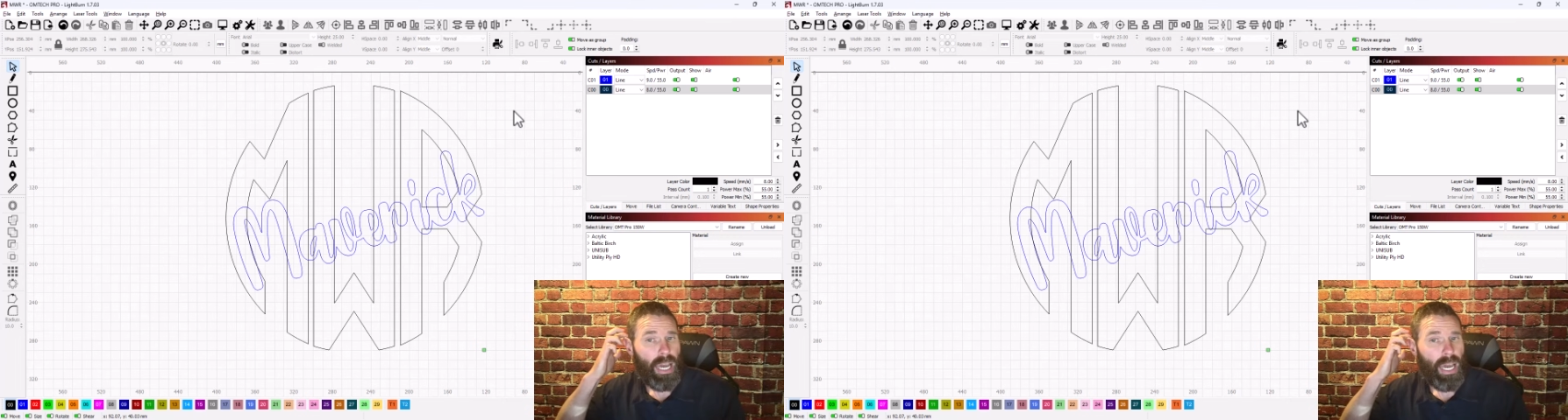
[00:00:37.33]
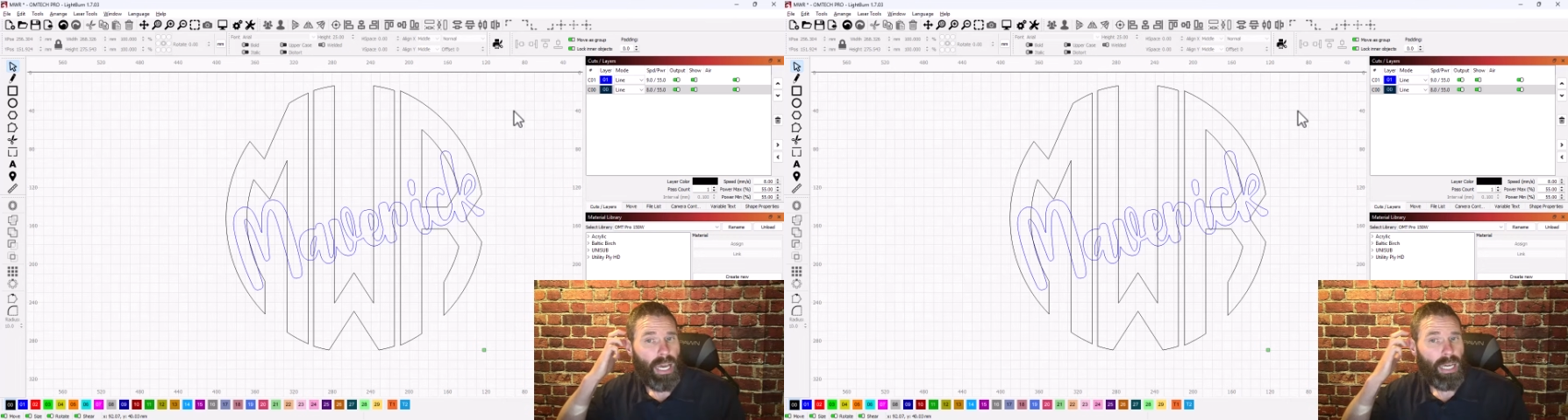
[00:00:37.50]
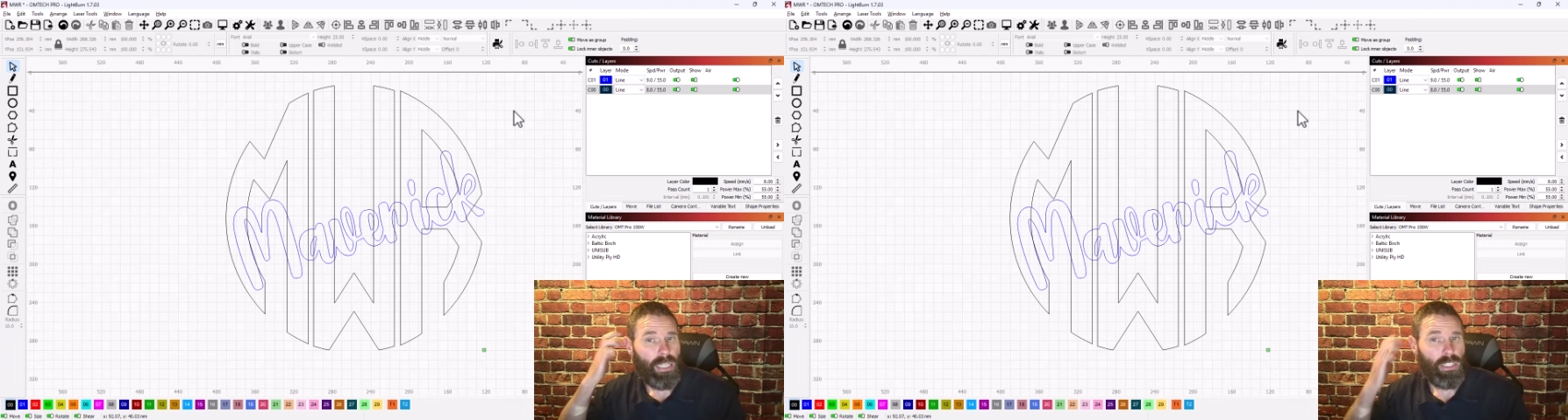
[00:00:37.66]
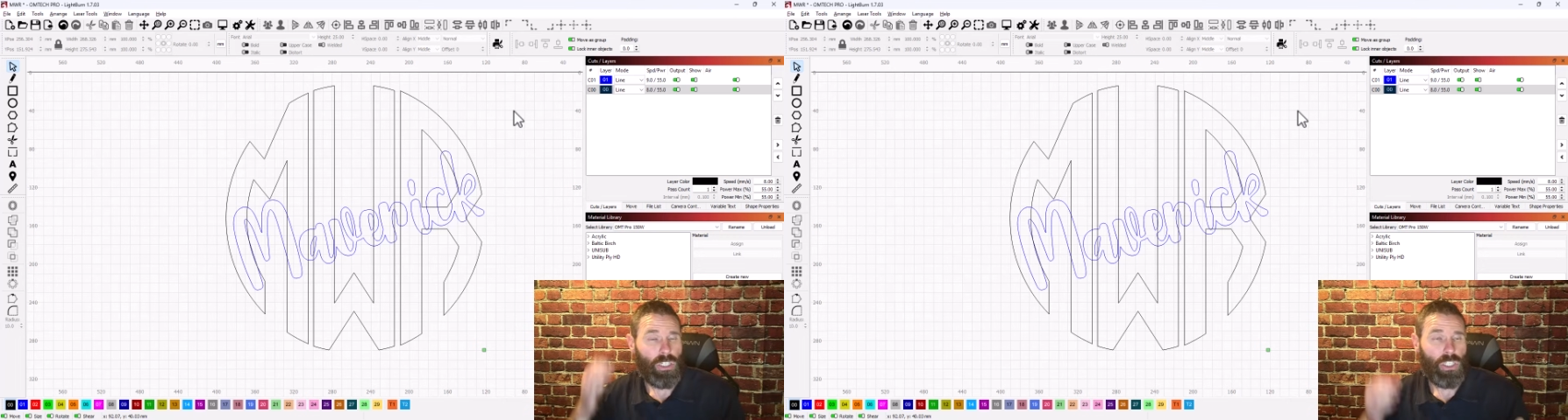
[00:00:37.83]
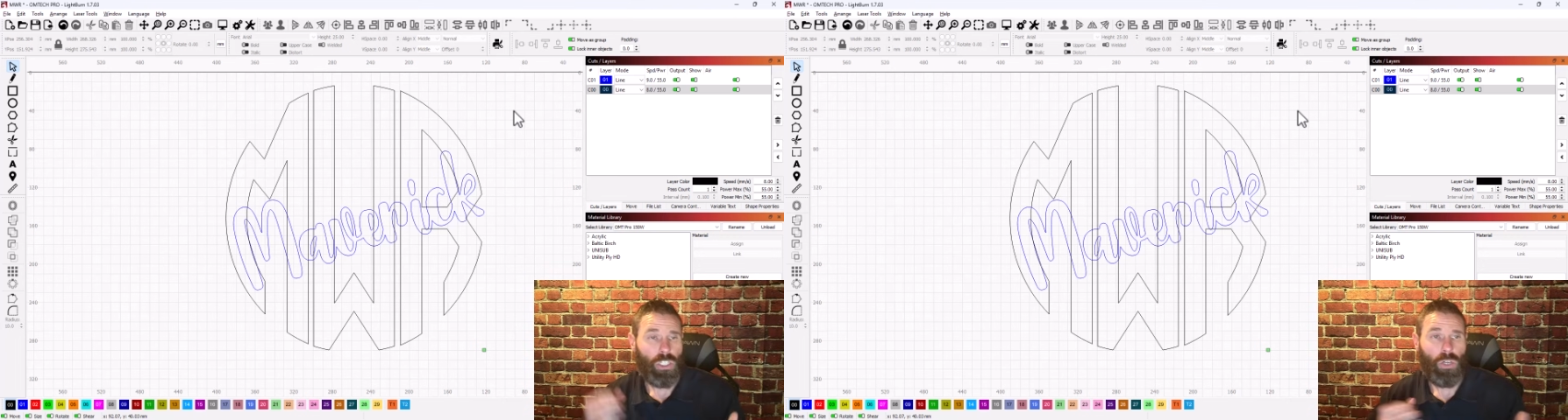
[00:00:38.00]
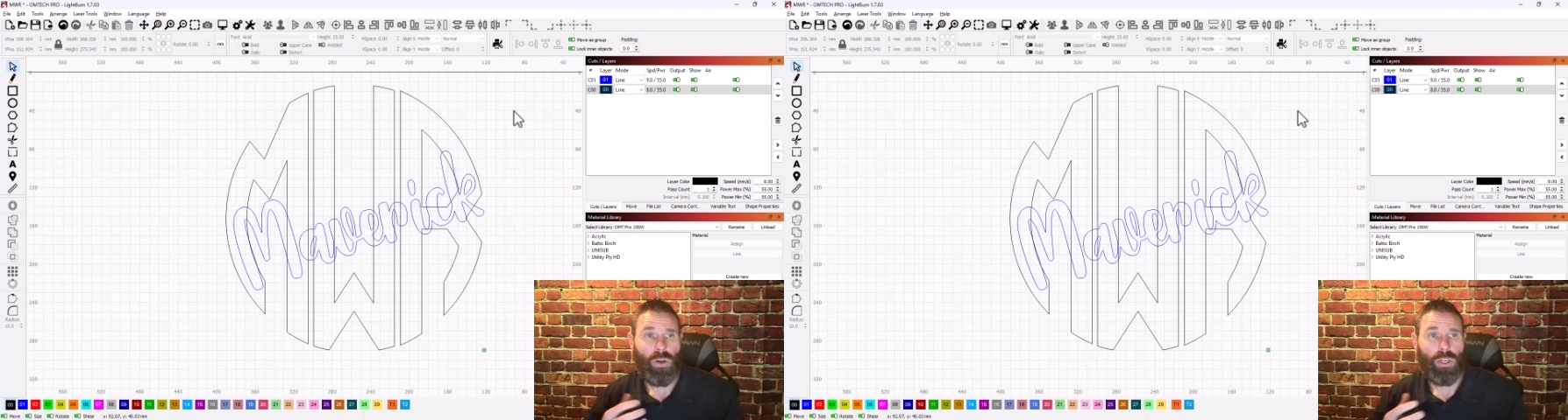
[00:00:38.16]
and just
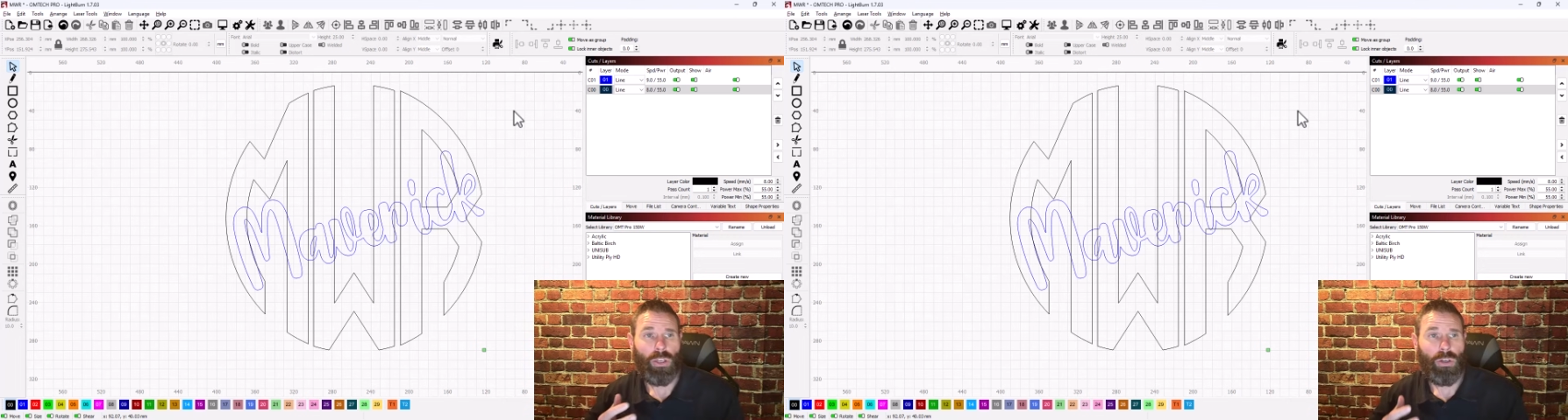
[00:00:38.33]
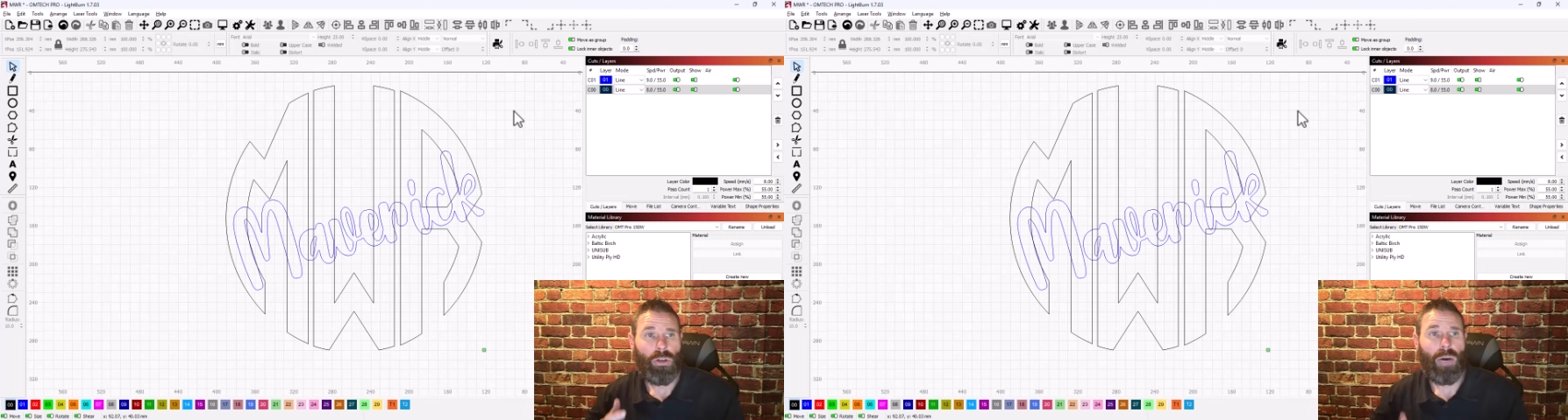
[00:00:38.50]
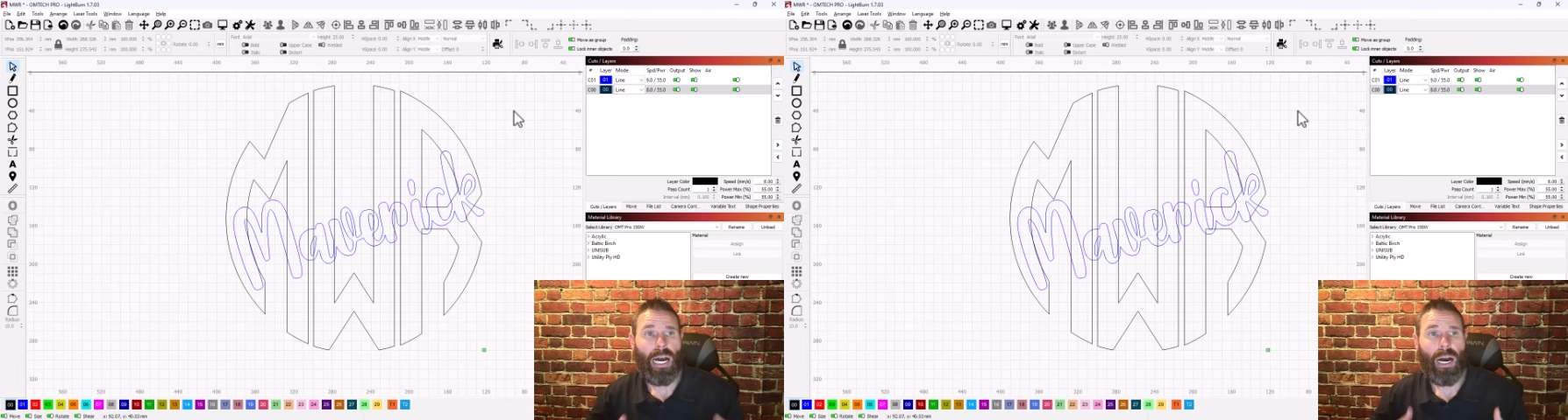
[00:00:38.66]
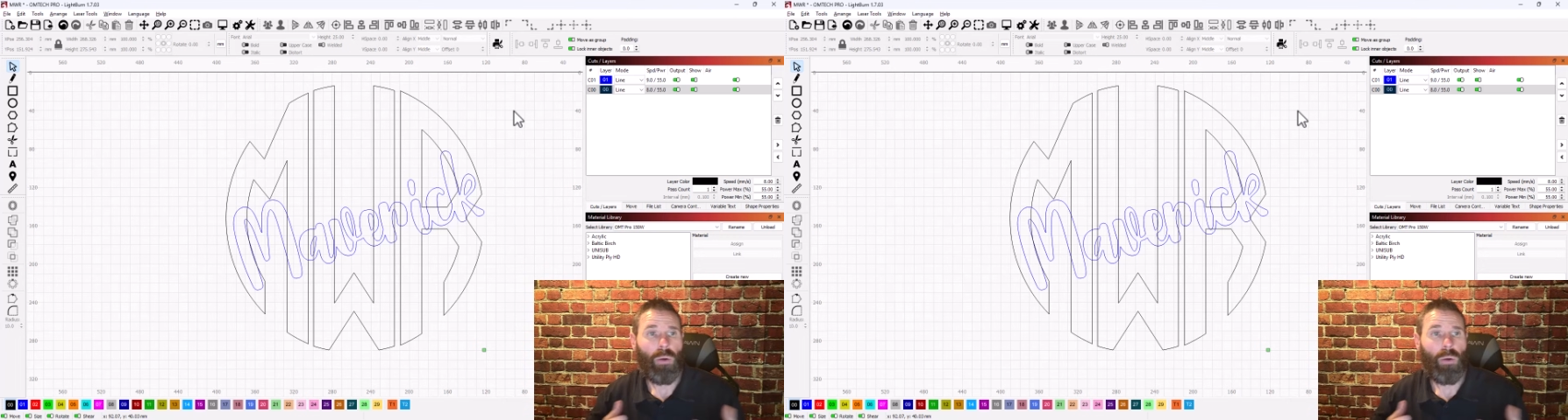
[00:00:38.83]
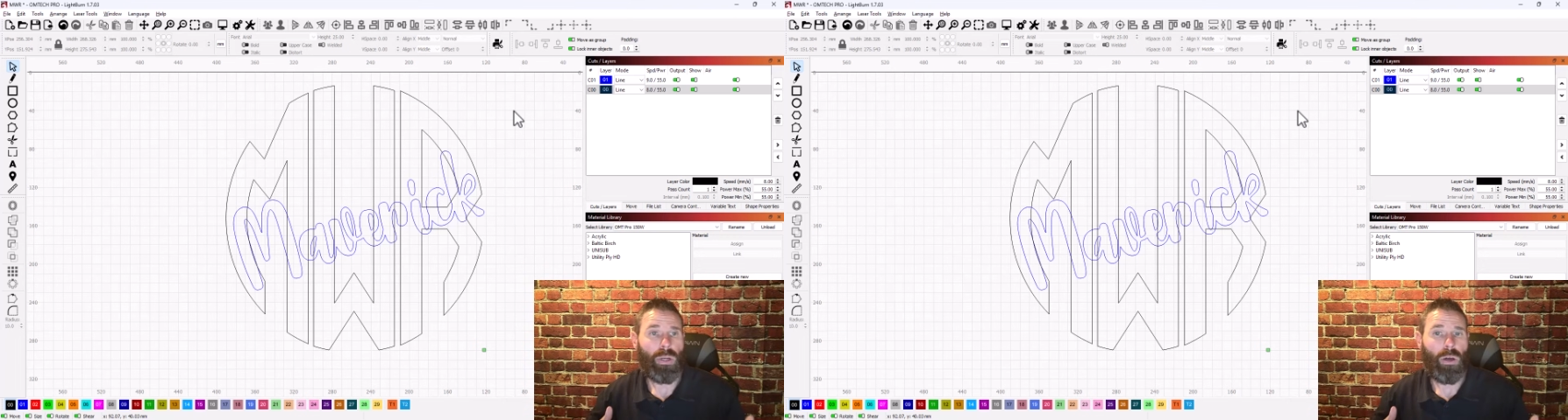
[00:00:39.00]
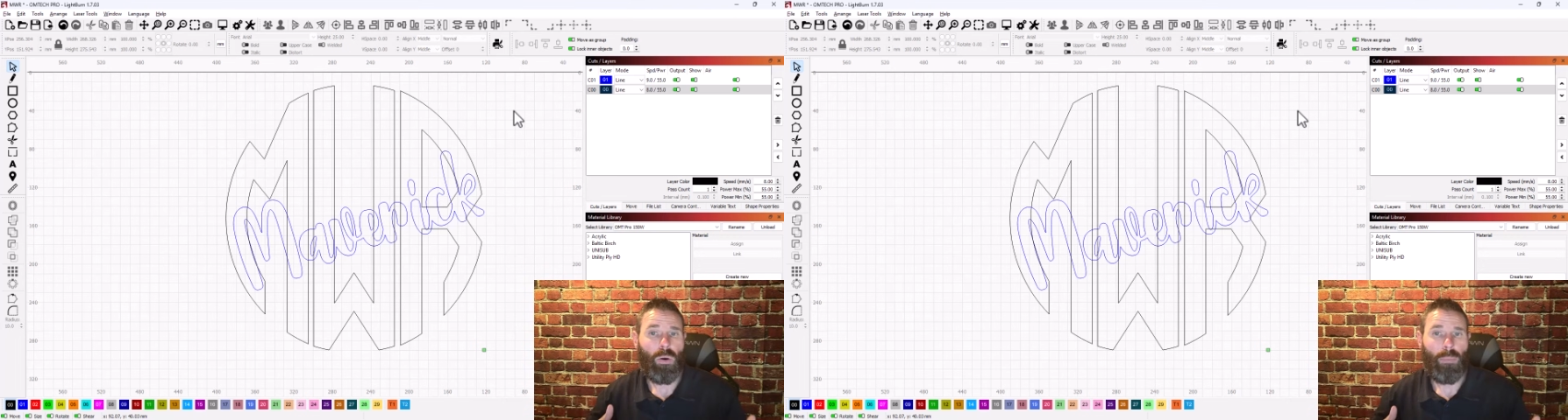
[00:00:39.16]
showing you how I
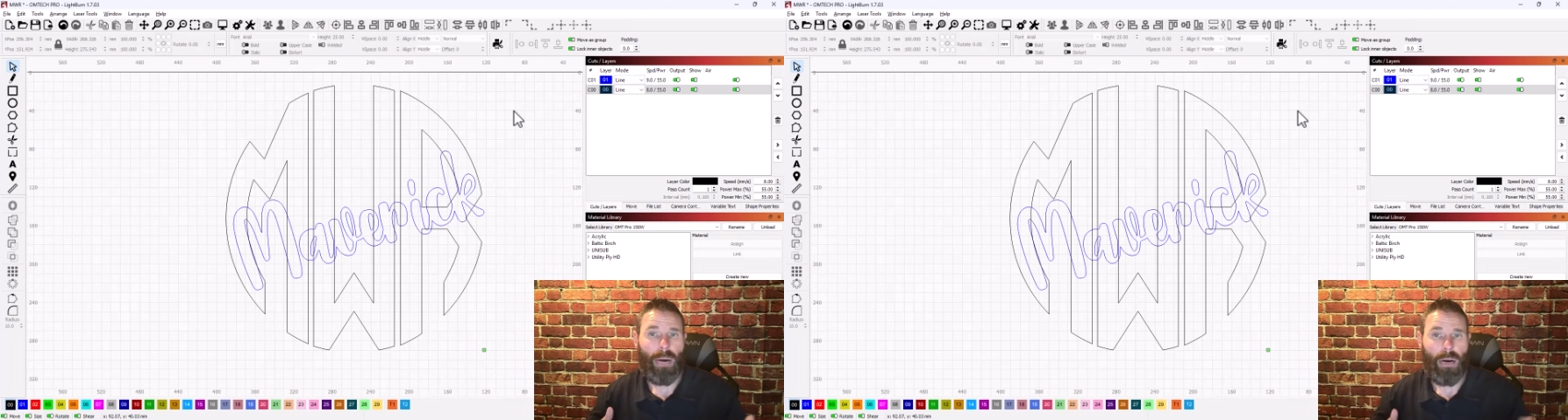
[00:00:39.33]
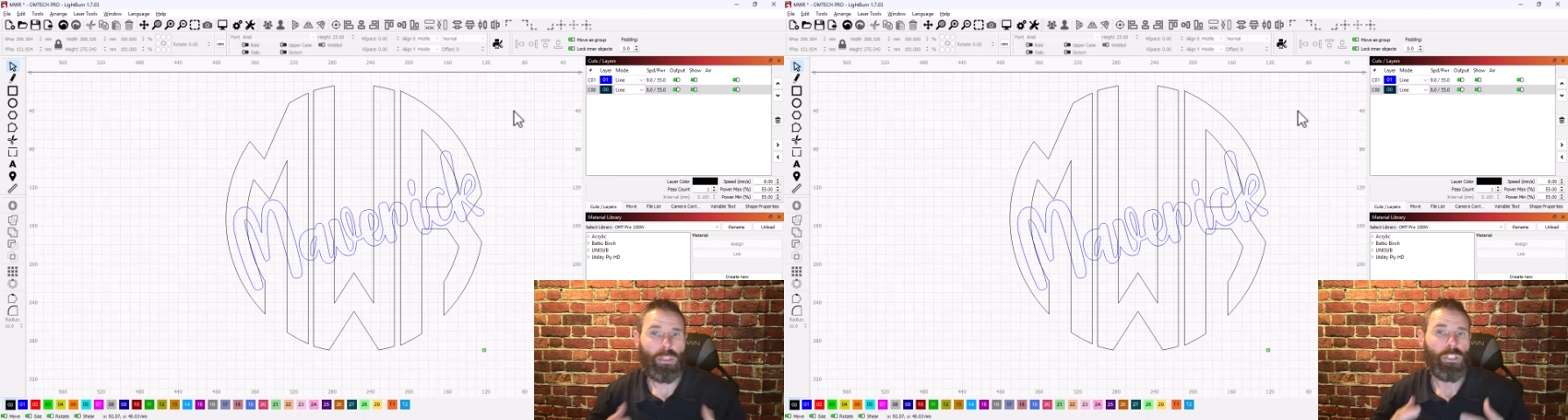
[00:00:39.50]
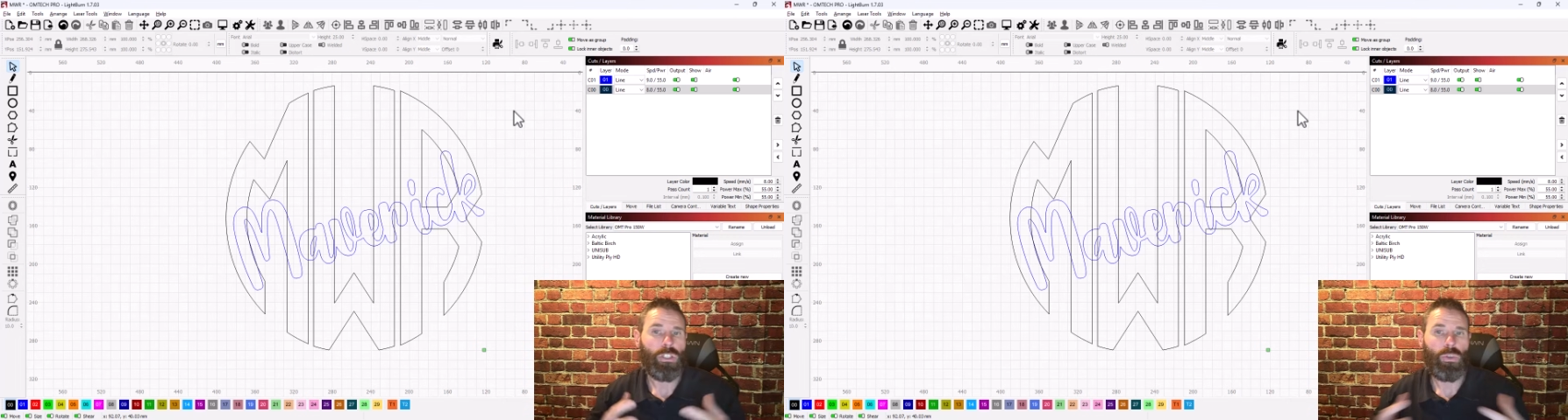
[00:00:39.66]
would go about